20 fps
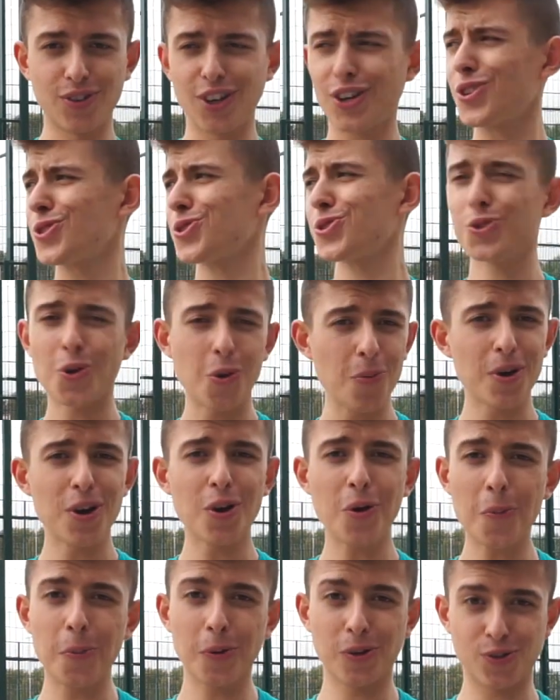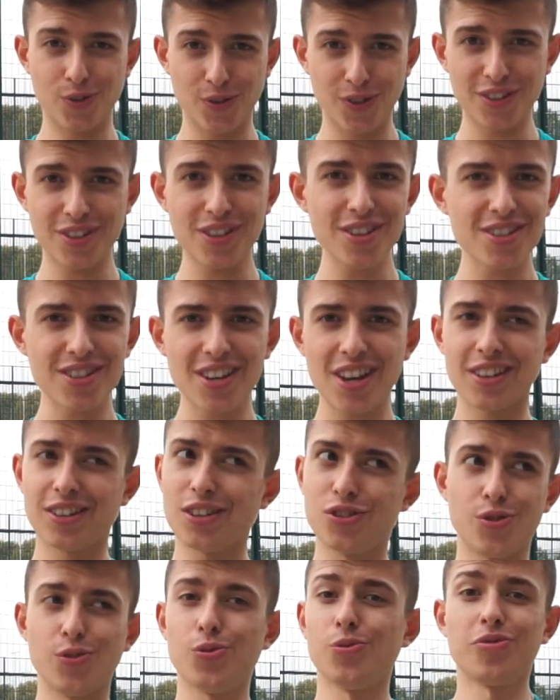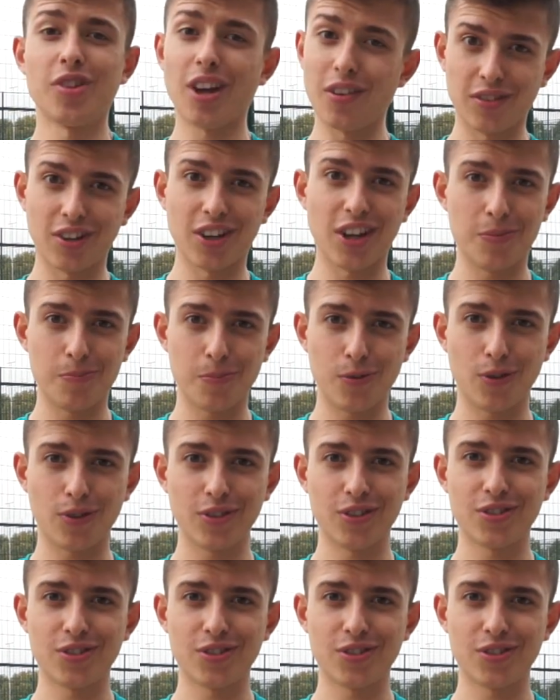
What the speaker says: There are so many opportunities that you'll never get bored,